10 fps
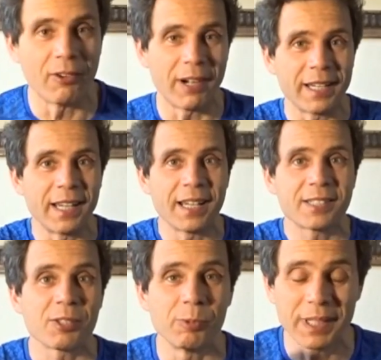Alright
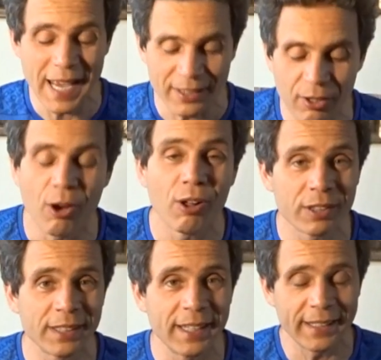guys, we got all
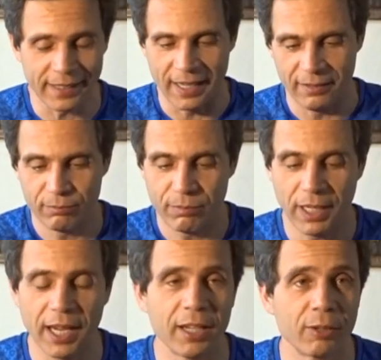the data.
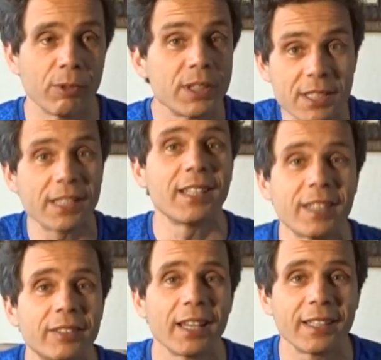And what is the
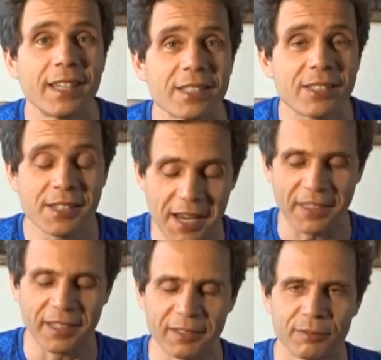data telling us?
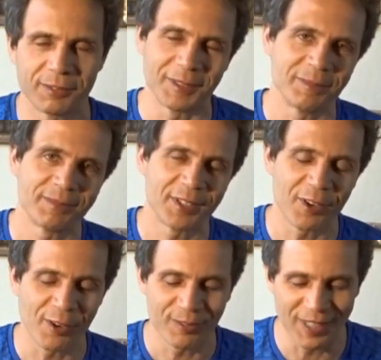Nothing. Well,
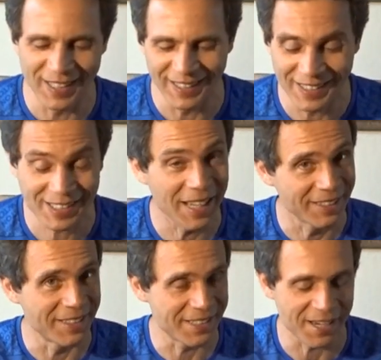no, it's
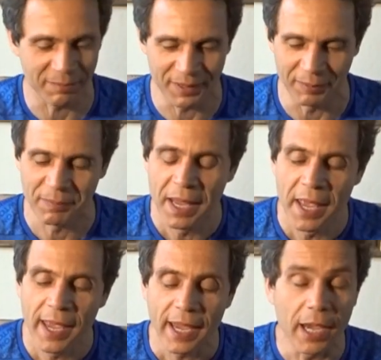telling us something.
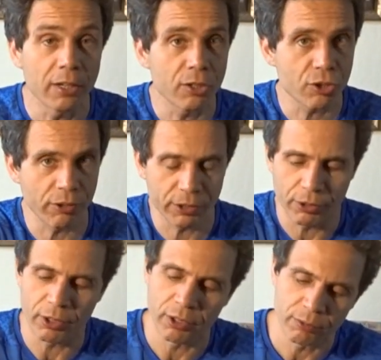Energy
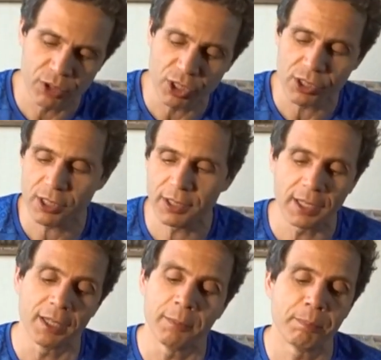return, which is
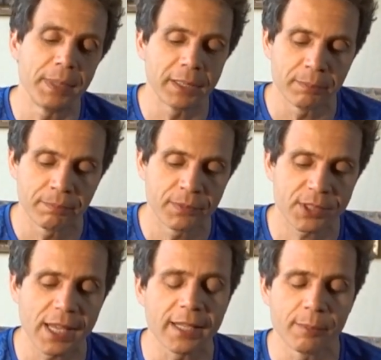the big
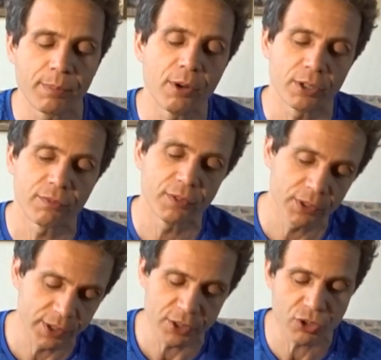selling point for
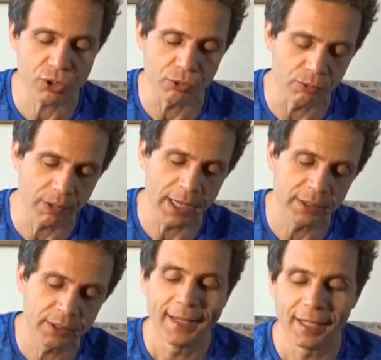this shoe,
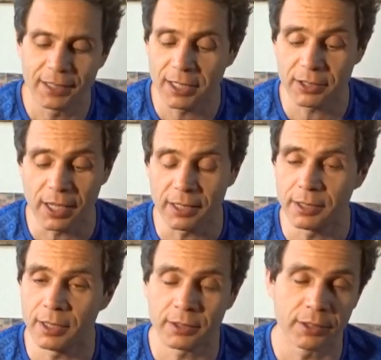right? They're
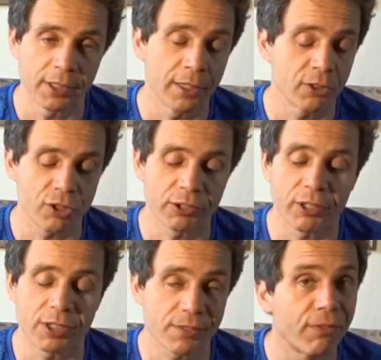telling that the energy
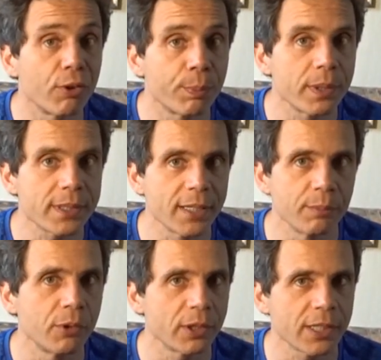return is 4%
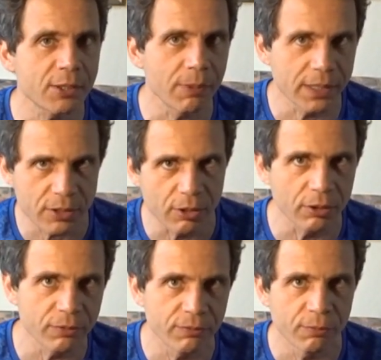more. That's why it's
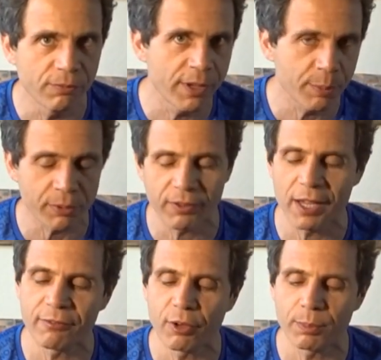called
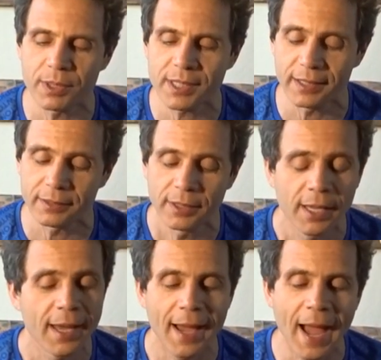Vaporfly 4%.
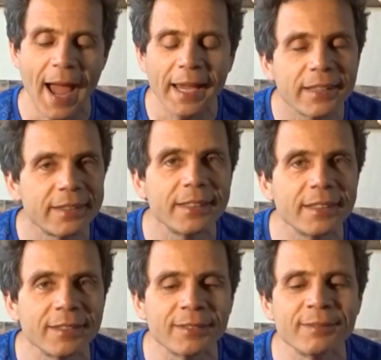I
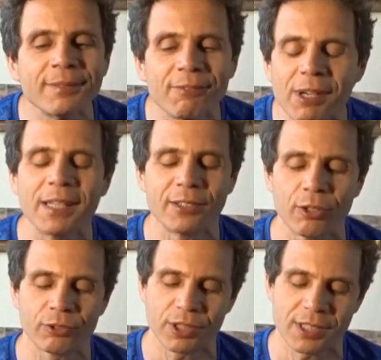didn't really
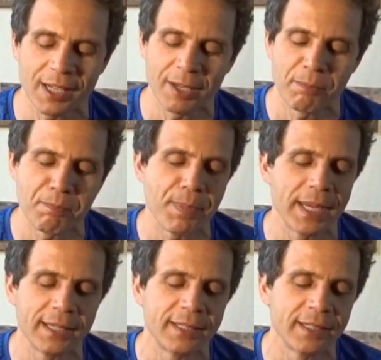notice any
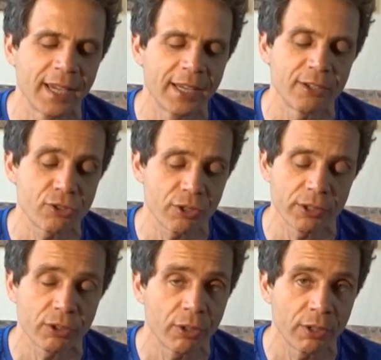big energy
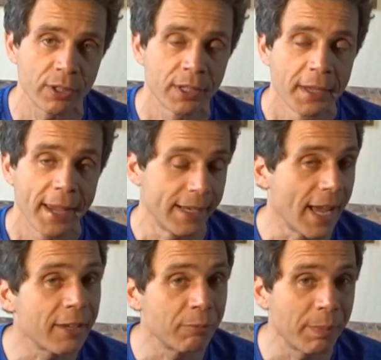return, and
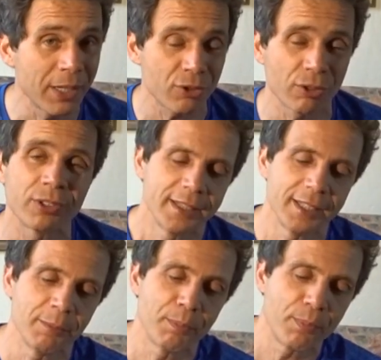I measured
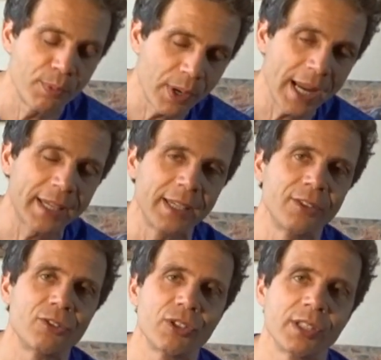the
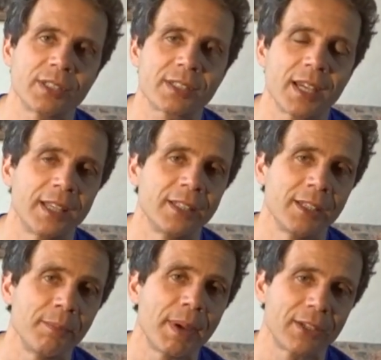braking G's and
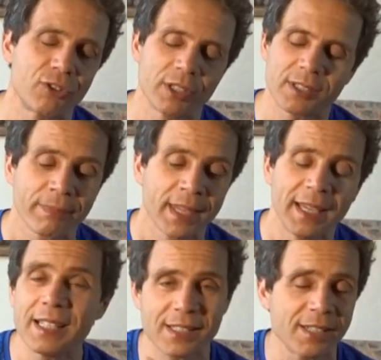the impact G's.
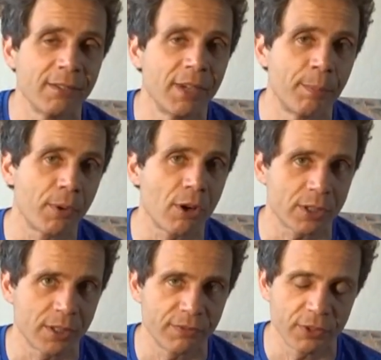And that's a
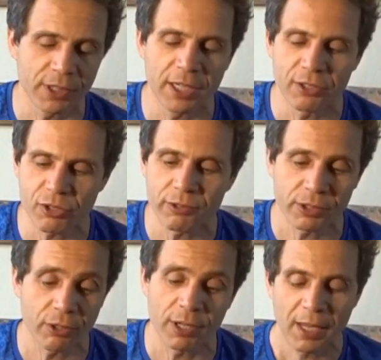proxy for the energy
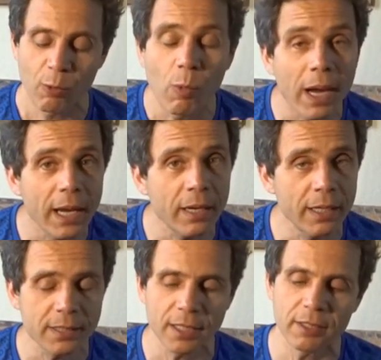return. Where
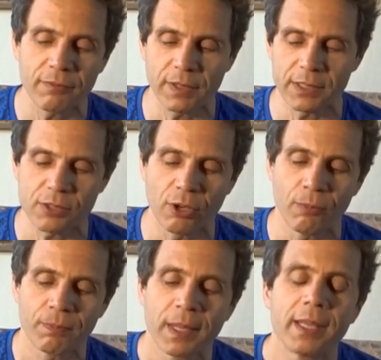is the difference
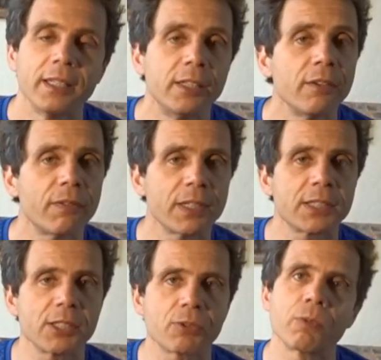though? The
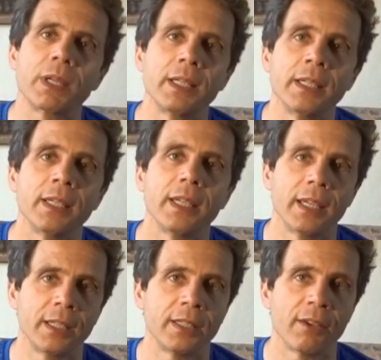difference is really
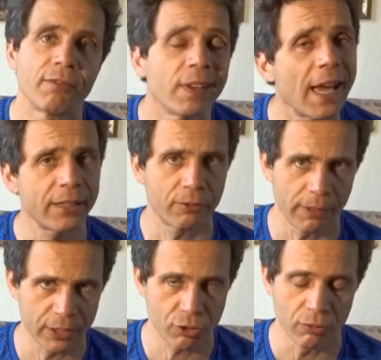in the flight
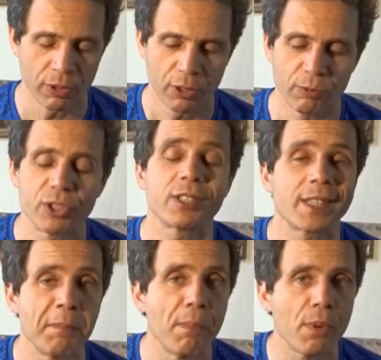ratio, which is
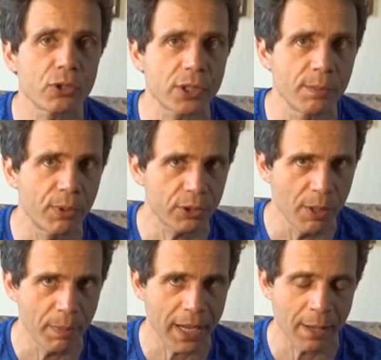the most
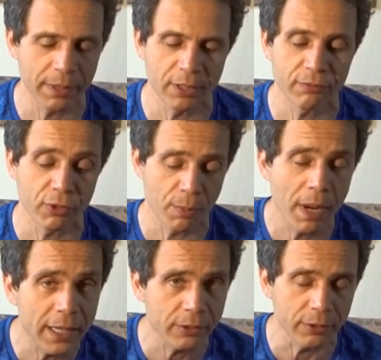important parameter for a
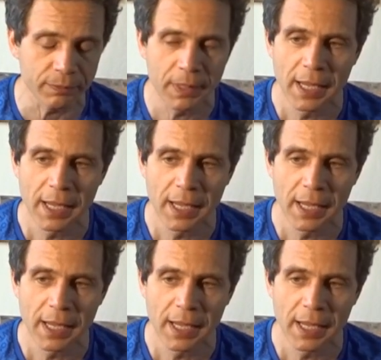marathon.